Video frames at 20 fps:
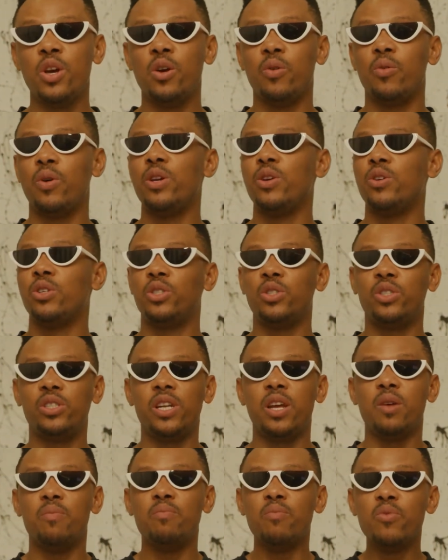When you're shooting
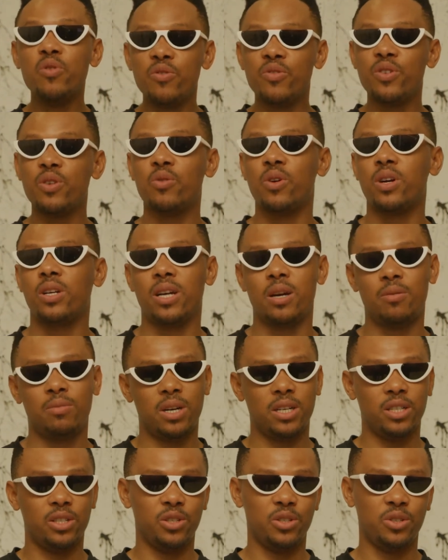a movie, what
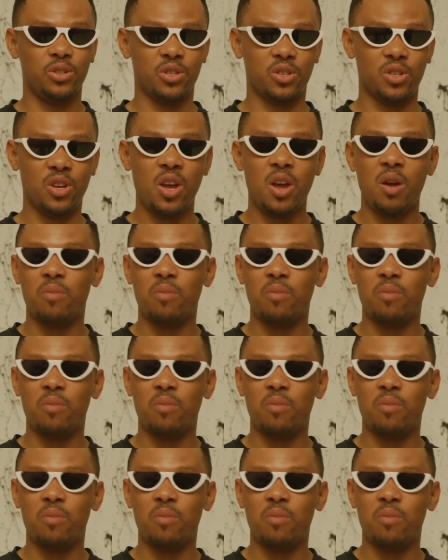camera do you use?